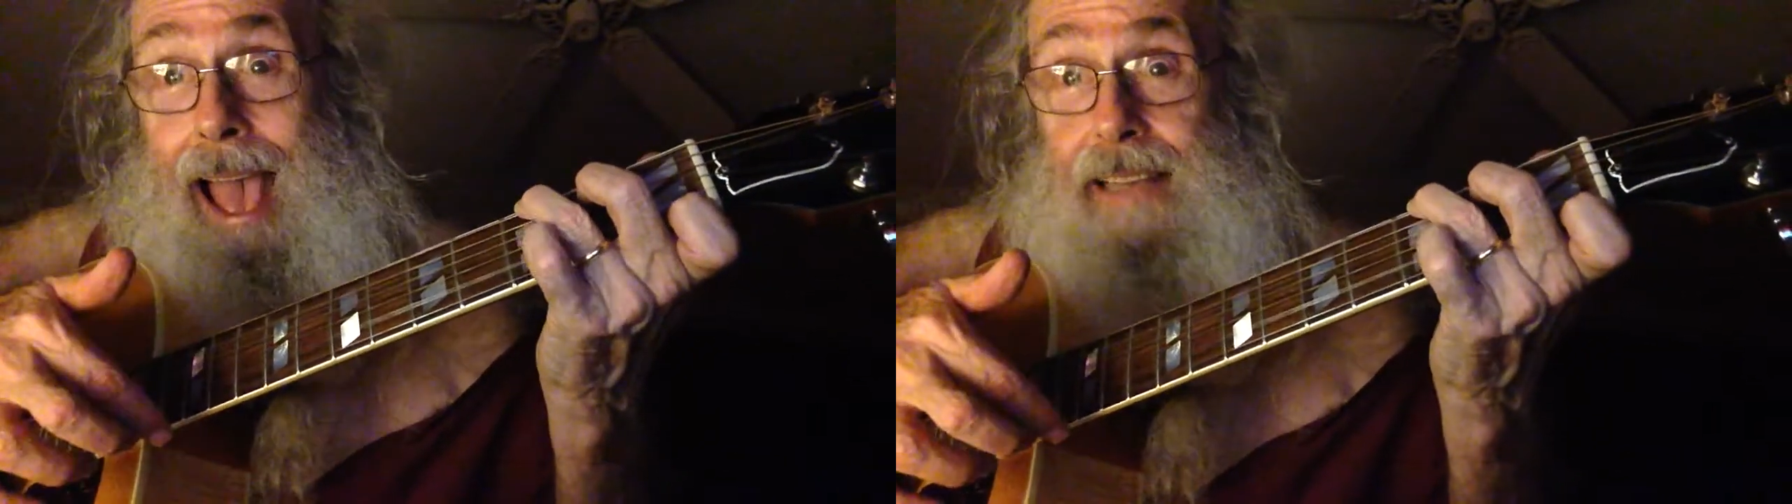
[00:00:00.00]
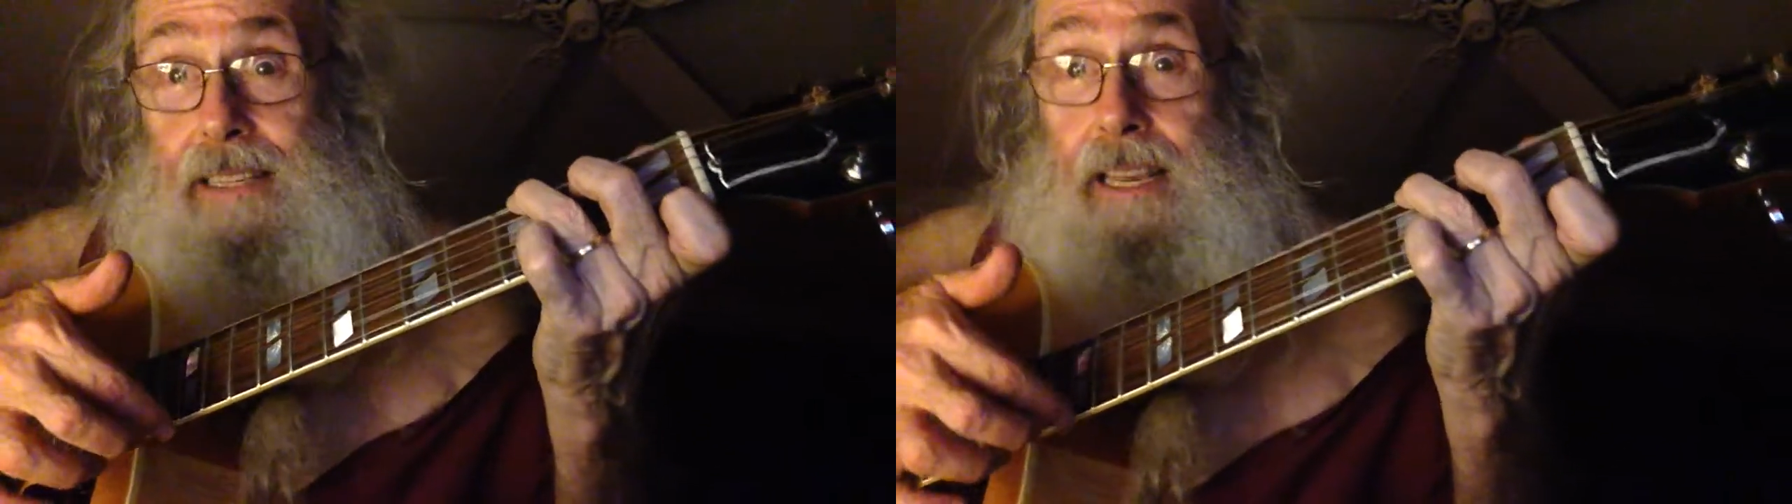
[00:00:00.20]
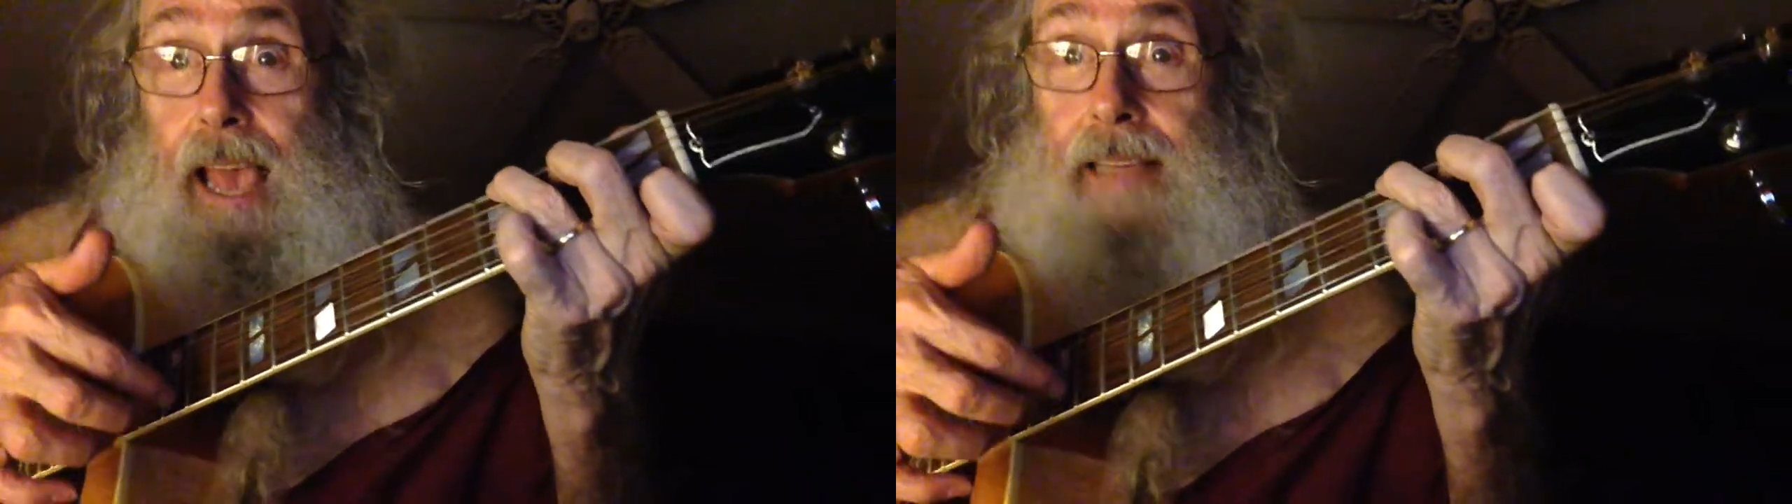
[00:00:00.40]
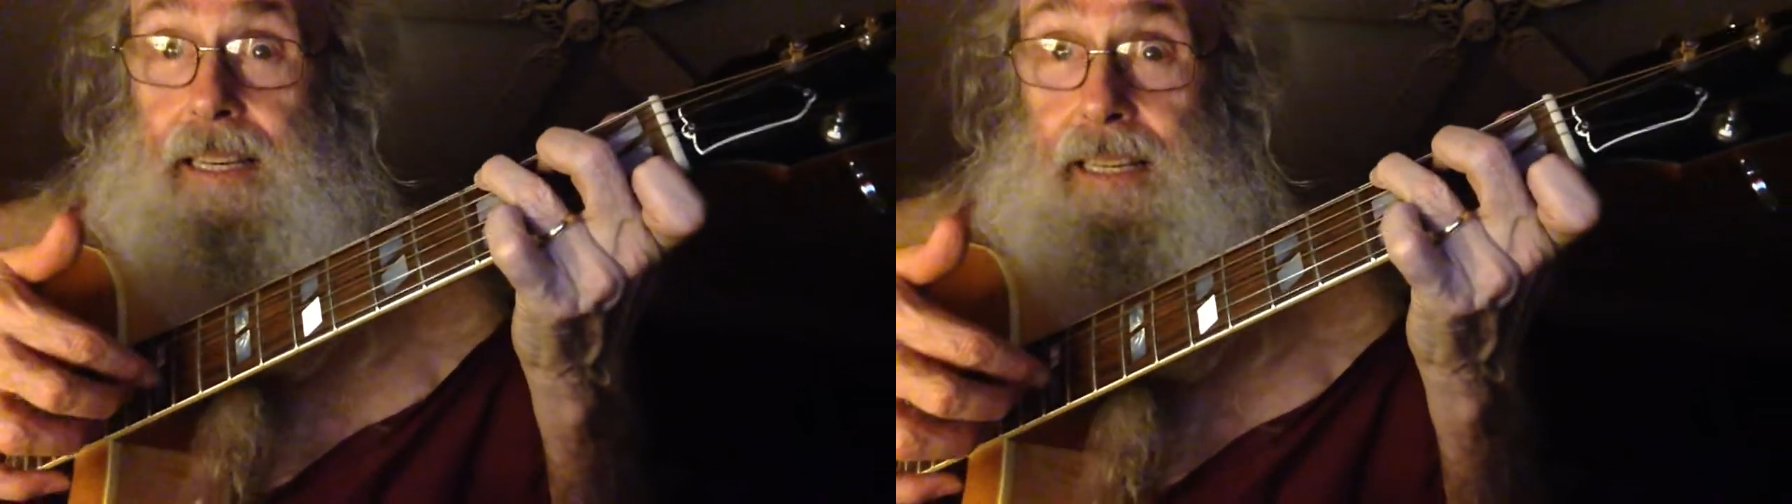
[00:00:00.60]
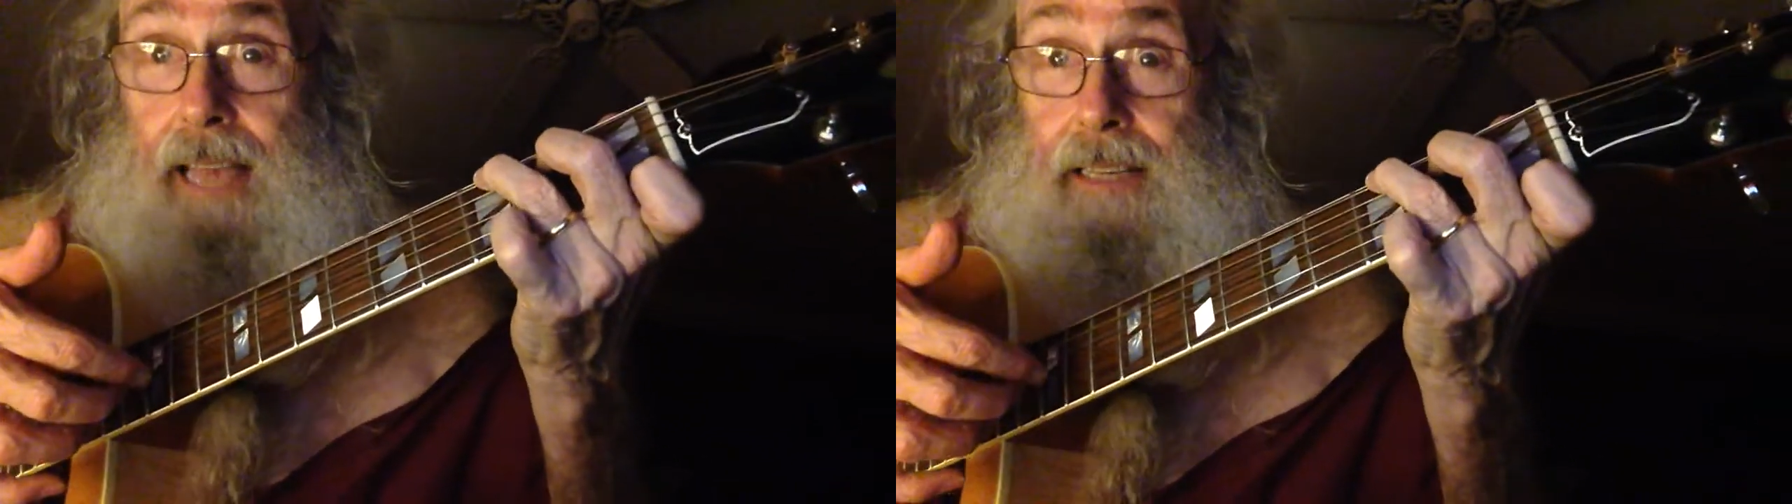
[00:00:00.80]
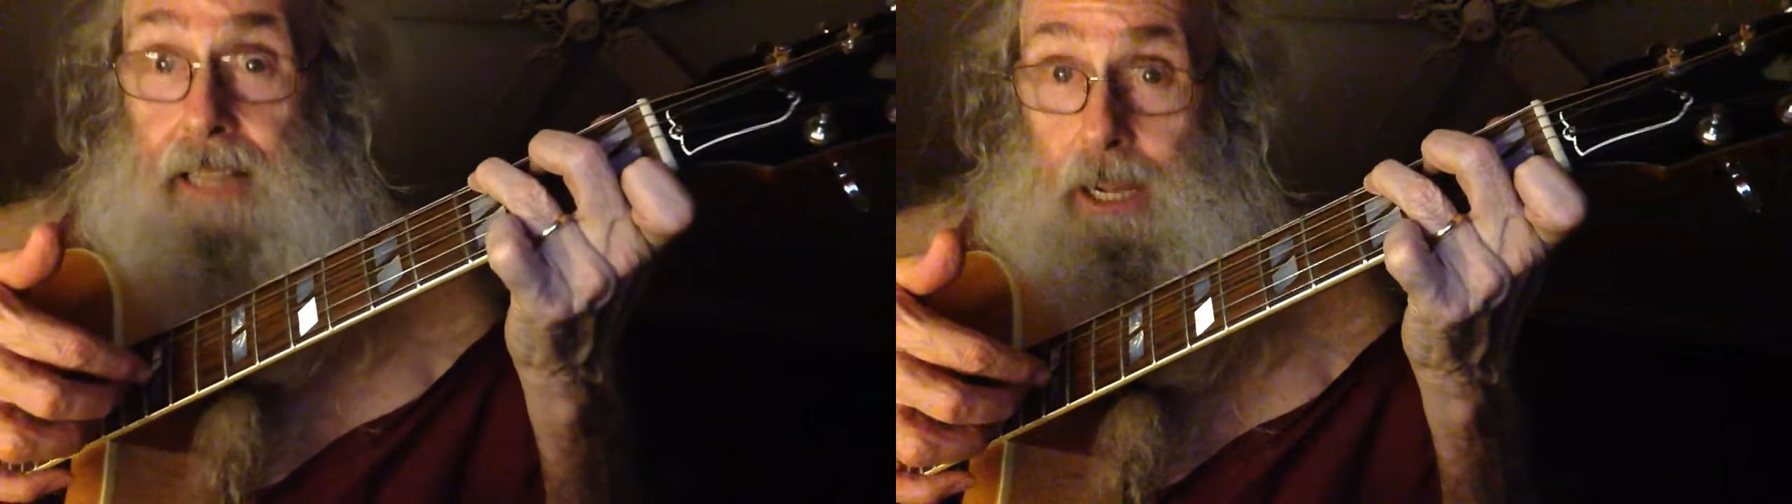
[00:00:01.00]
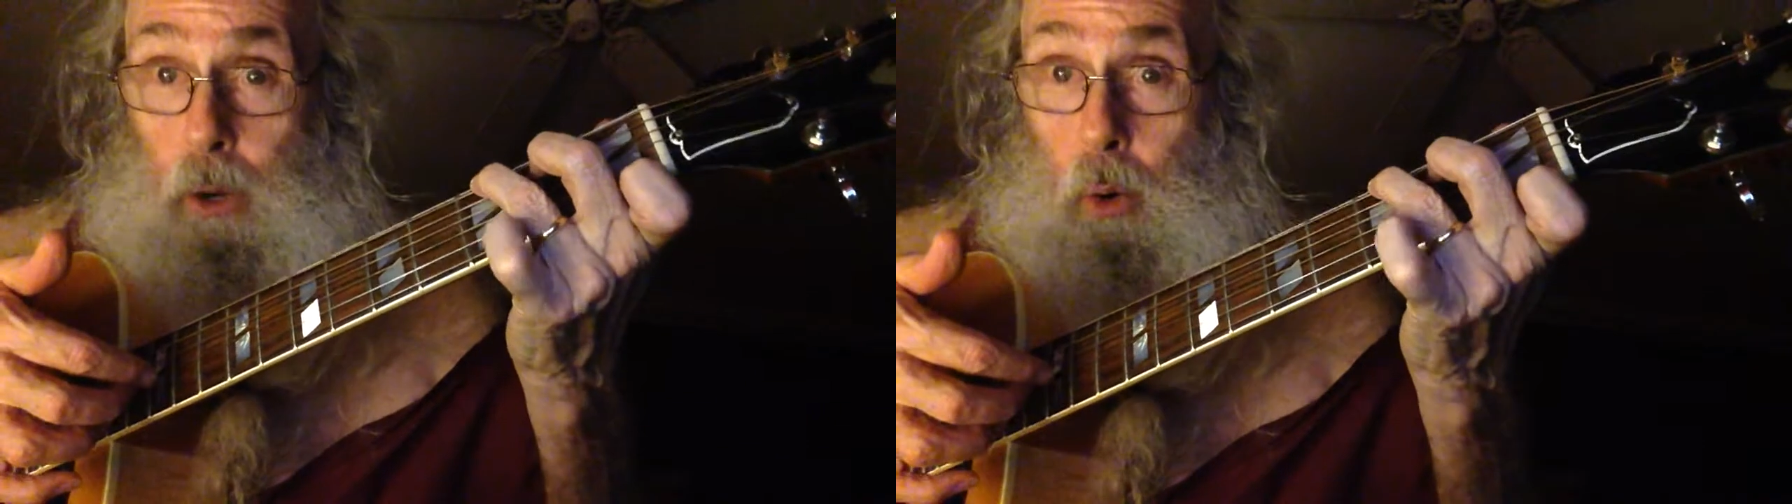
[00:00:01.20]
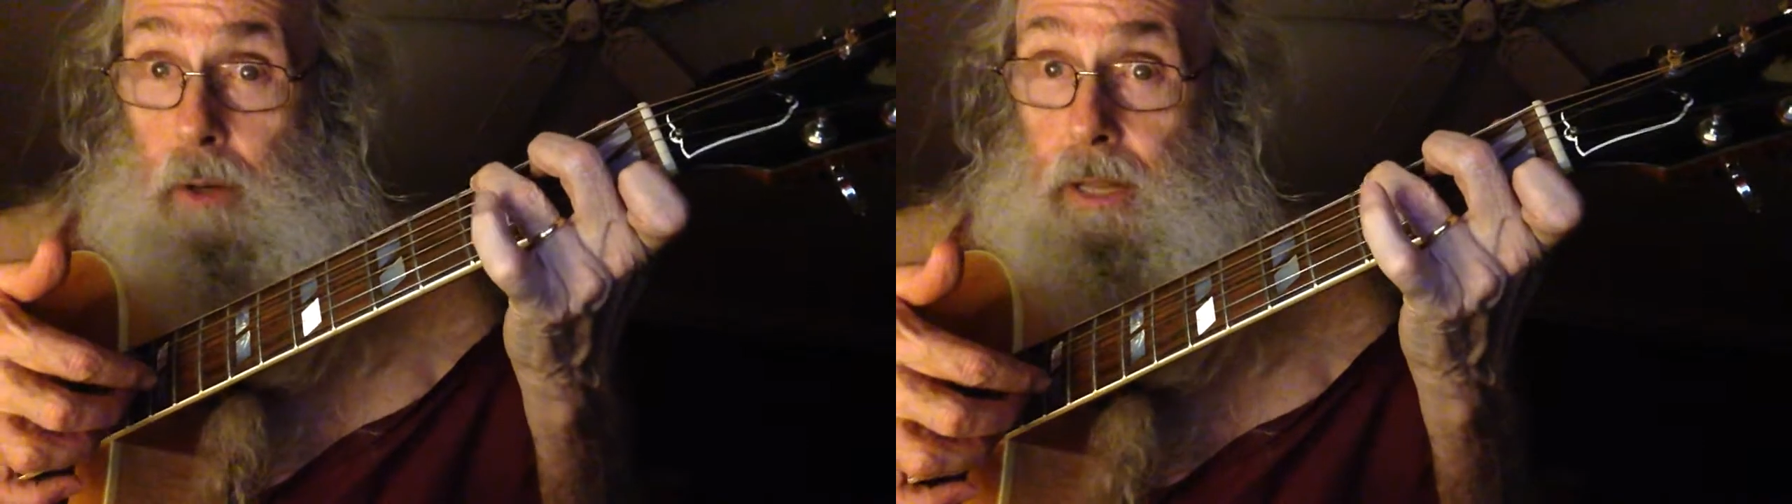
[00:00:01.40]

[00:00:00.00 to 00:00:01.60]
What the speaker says: as a chord